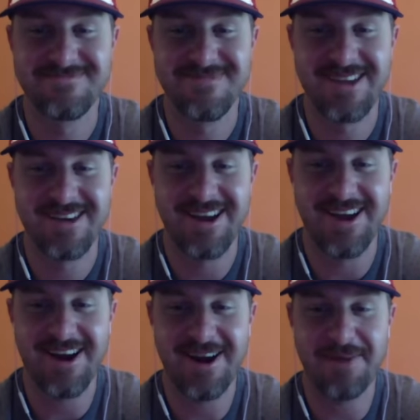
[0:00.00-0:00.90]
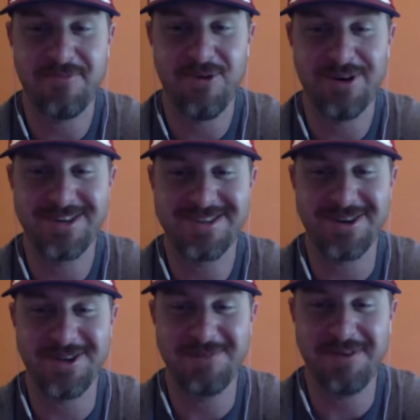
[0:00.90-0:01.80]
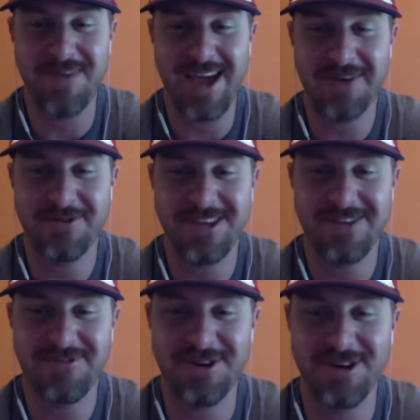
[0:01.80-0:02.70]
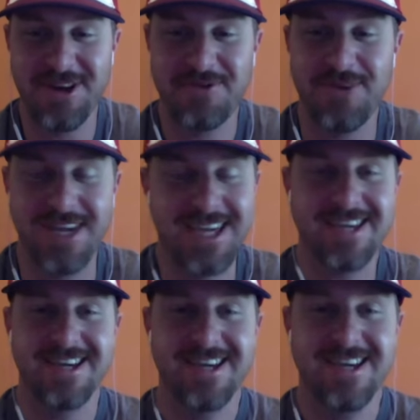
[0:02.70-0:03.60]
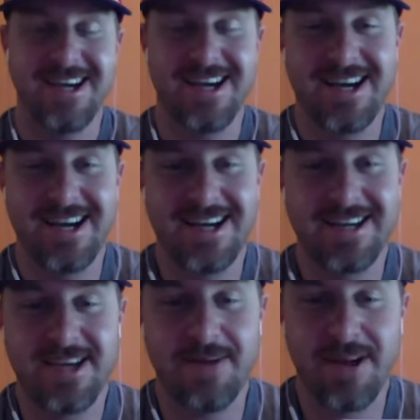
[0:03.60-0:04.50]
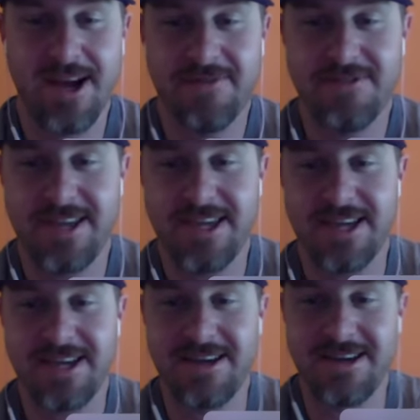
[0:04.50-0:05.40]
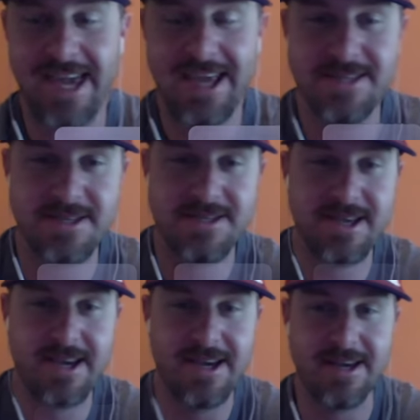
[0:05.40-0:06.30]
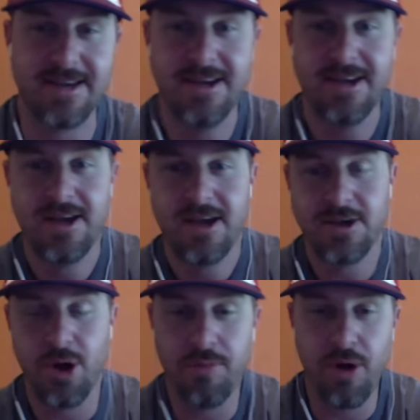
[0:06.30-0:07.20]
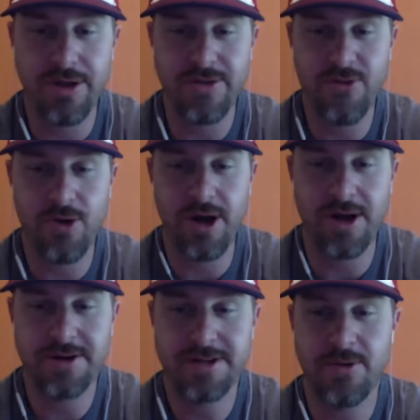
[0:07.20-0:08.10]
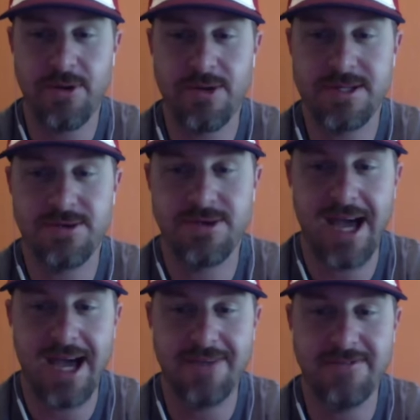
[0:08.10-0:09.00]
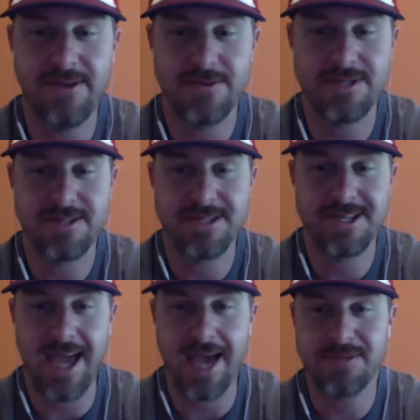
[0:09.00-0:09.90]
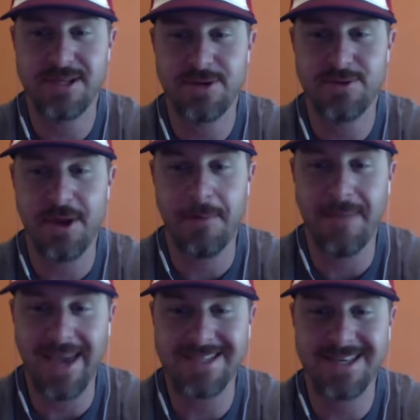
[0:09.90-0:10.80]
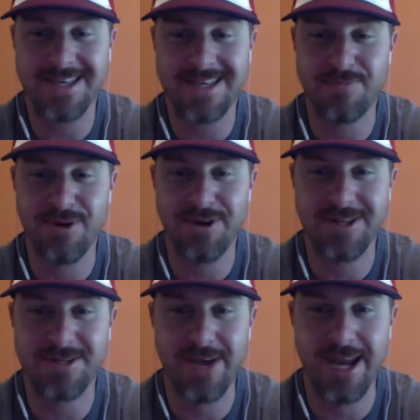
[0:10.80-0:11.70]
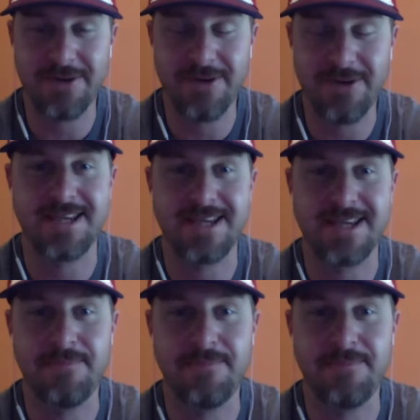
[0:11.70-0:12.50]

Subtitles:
All right, boys. Good to be back with you for another week. Coming off the Kansas Go Bowling 400 that we went to live. It was just an absolute amazing experience. We had a great time.